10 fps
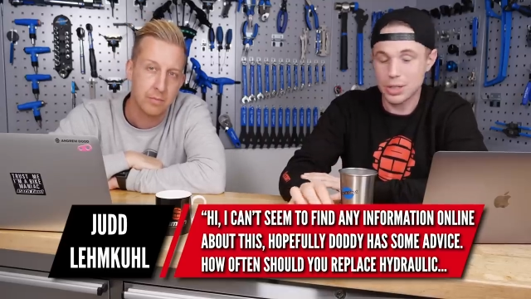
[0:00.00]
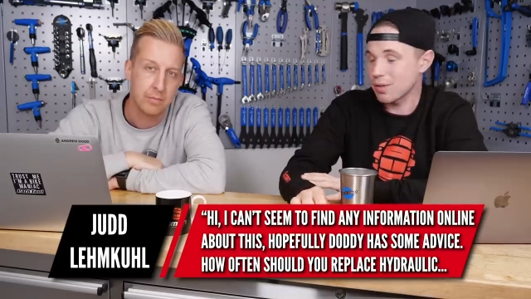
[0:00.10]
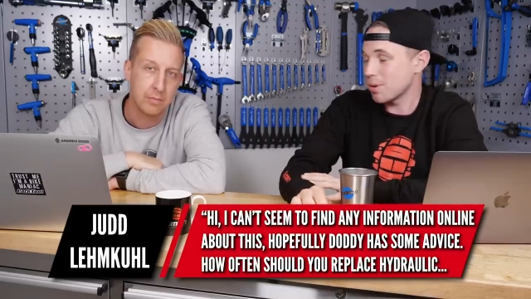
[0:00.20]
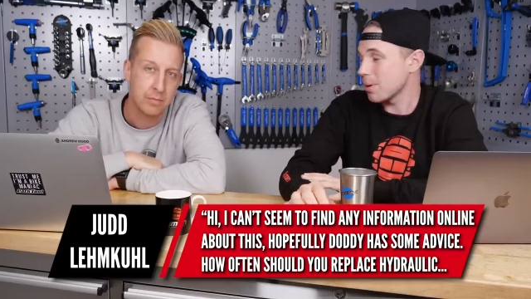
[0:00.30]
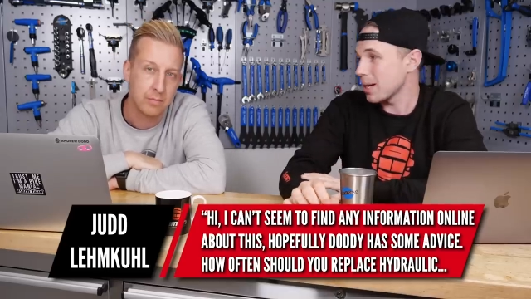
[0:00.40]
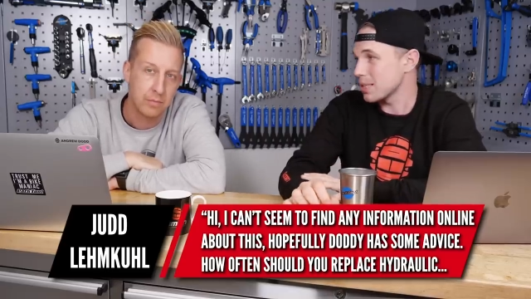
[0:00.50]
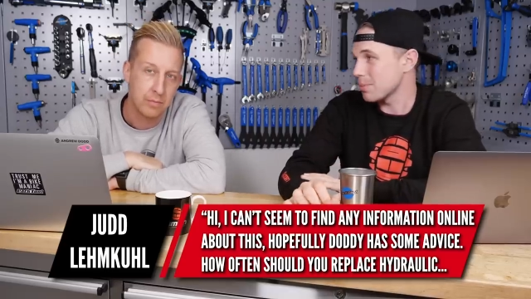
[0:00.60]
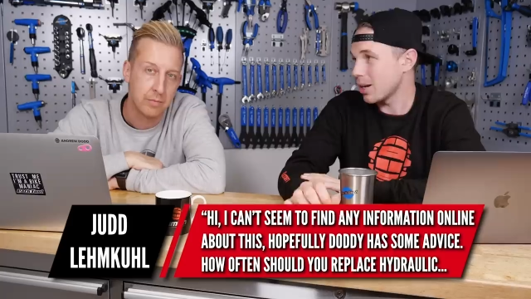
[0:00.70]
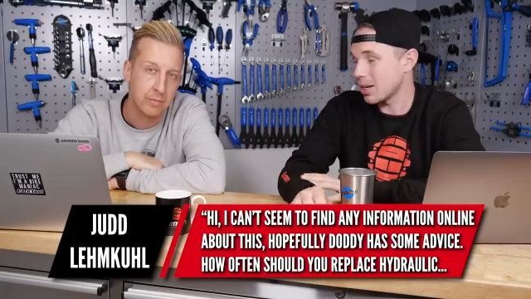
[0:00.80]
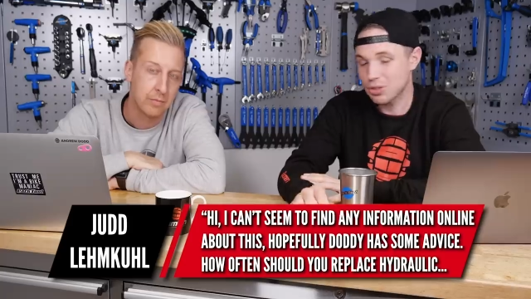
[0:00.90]
Speaker 1: should I
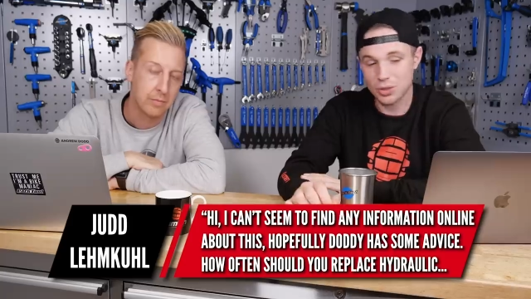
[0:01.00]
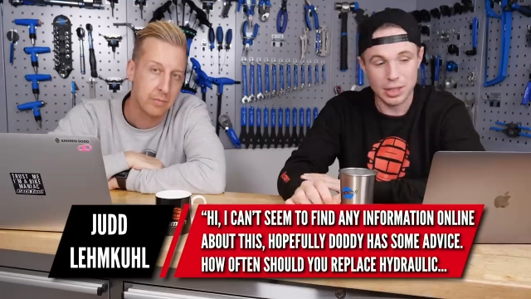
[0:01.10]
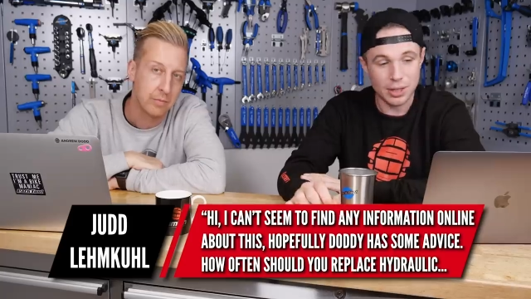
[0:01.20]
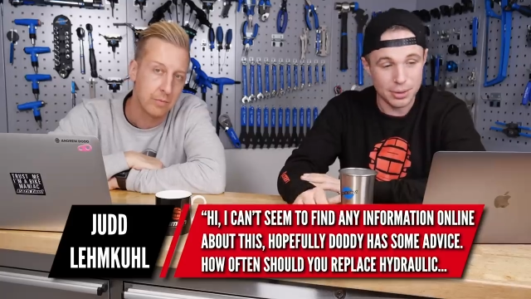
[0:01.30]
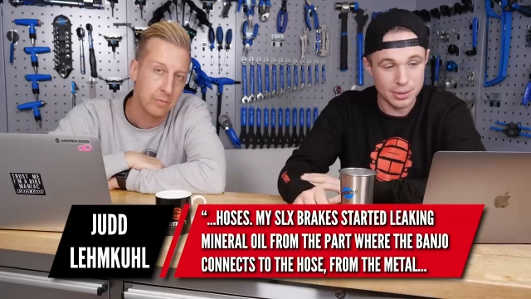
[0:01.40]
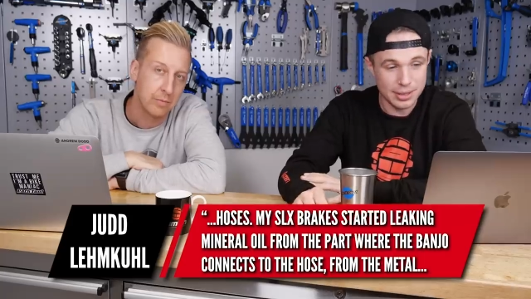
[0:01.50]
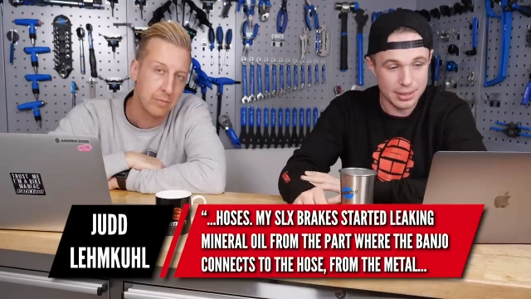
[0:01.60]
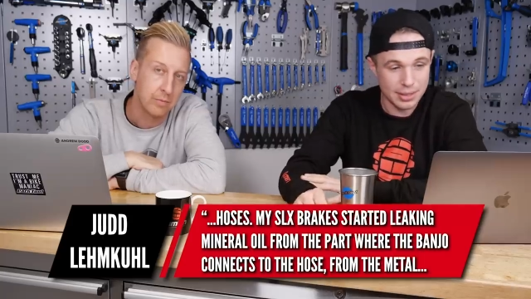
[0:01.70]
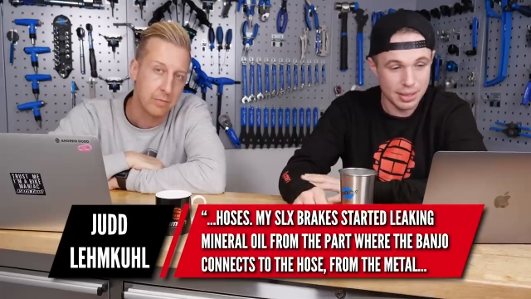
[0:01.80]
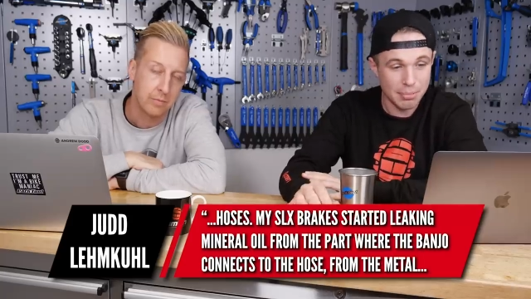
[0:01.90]
replace my hydraulic
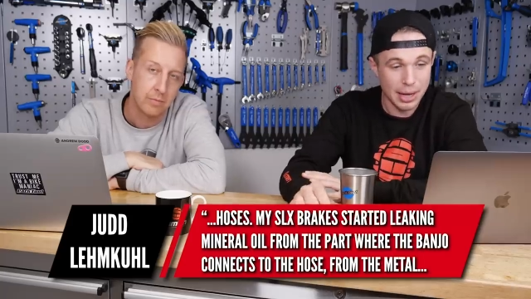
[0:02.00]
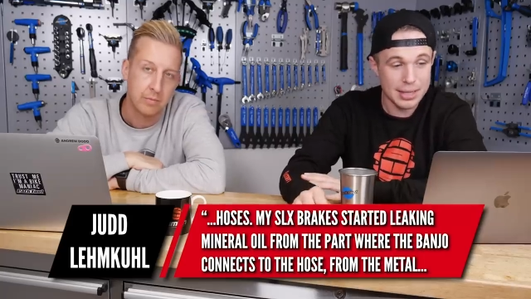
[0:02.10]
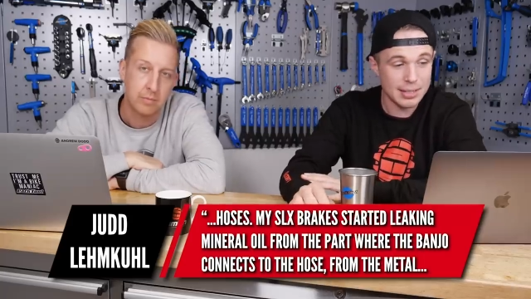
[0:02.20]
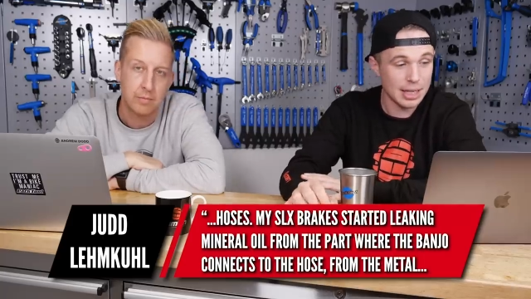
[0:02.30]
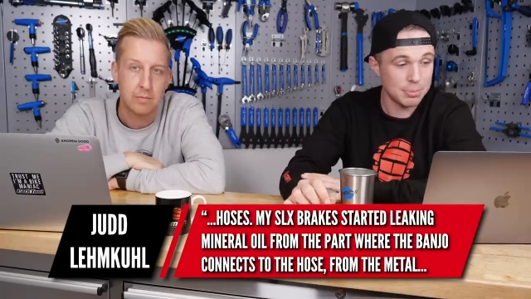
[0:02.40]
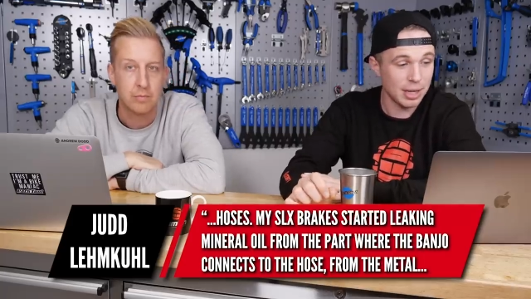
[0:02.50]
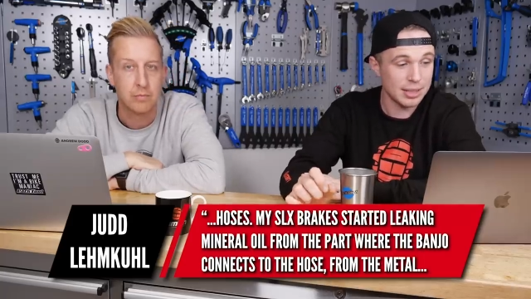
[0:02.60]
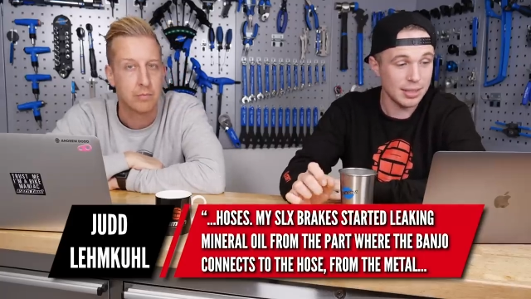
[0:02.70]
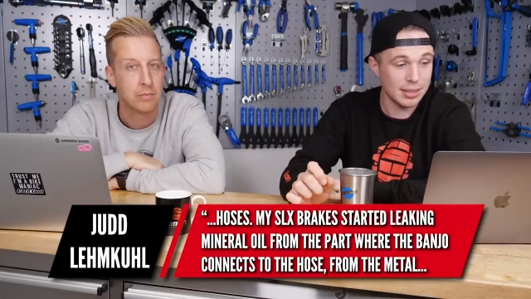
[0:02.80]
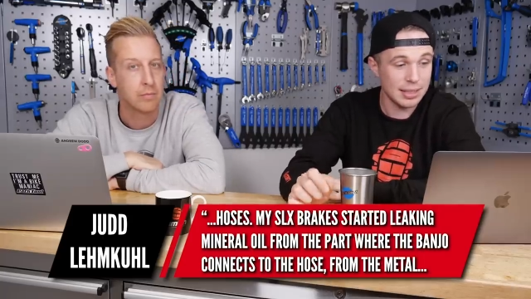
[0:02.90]
hoses? My S L X
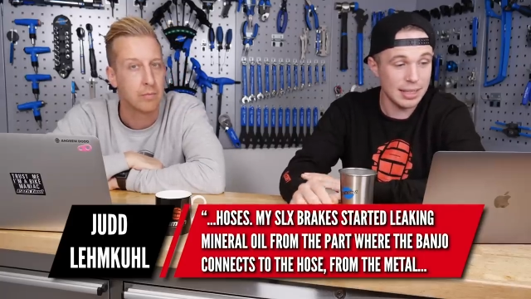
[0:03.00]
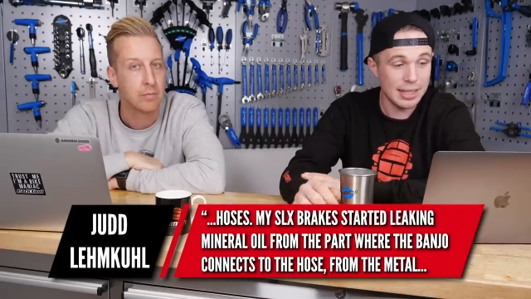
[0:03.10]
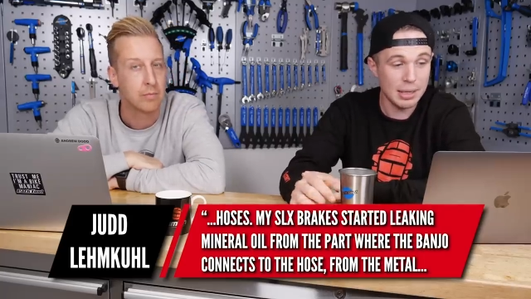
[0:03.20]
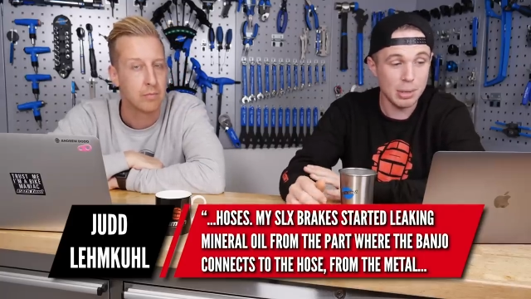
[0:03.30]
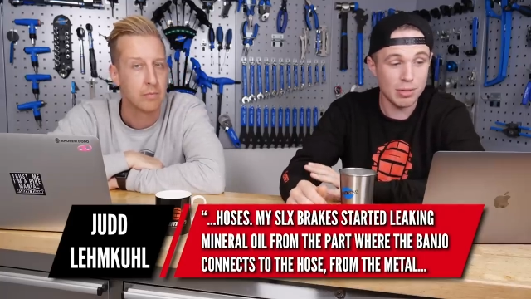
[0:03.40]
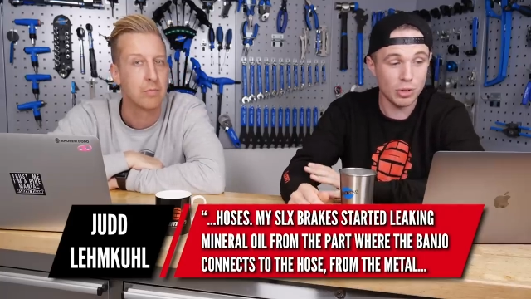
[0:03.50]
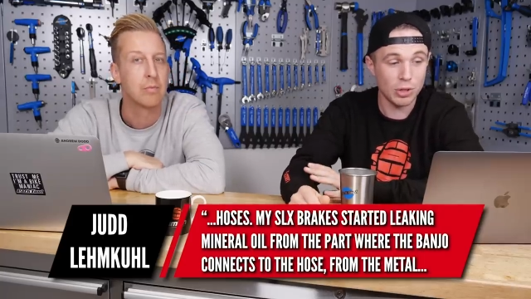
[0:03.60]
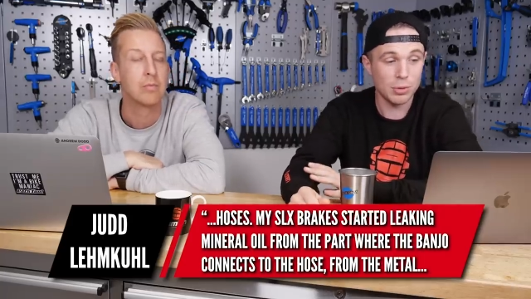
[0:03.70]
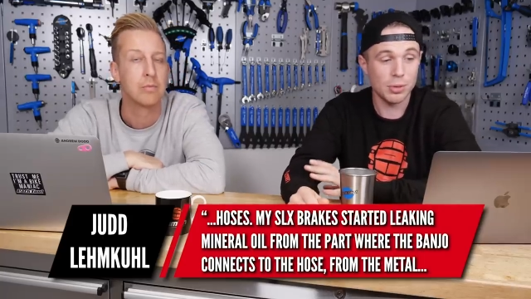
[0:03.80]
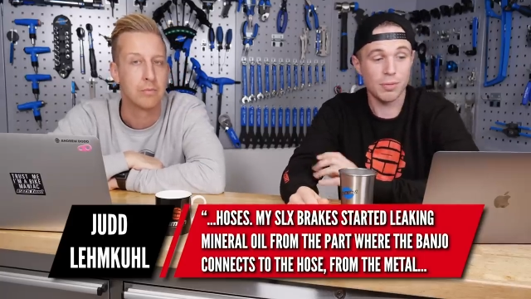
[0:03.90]
brake started leaking mineral
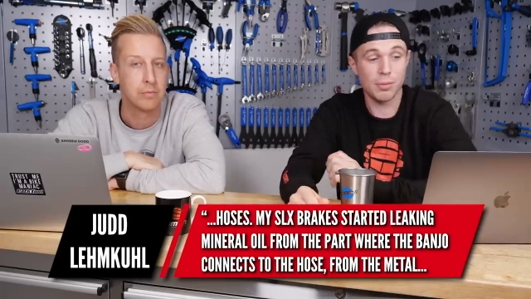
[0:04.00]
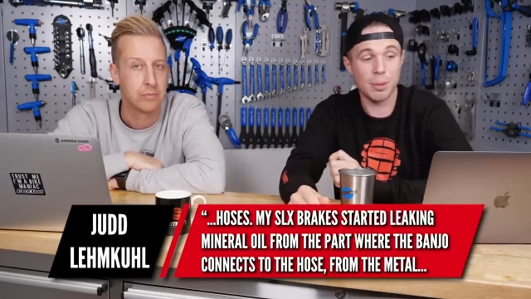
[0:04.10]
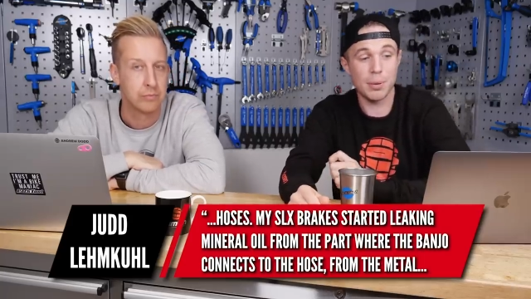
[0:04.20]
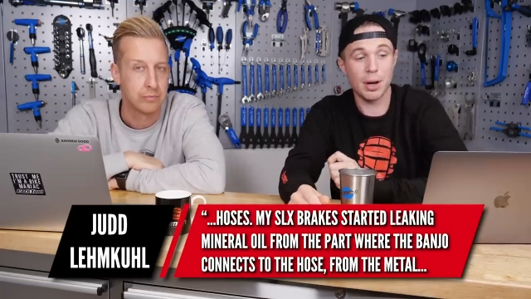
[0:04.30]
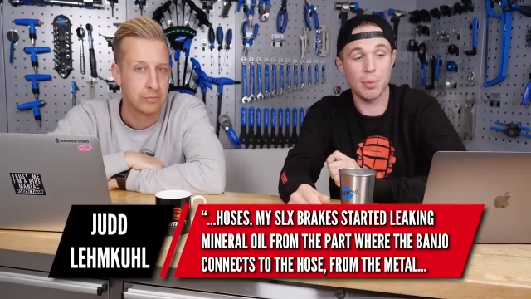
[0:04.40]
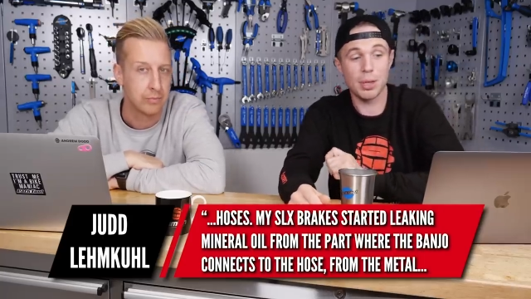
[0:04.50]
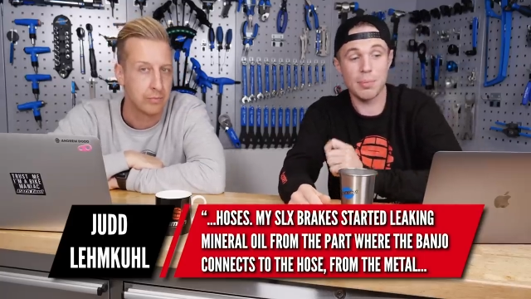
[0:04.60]
oil from the part where the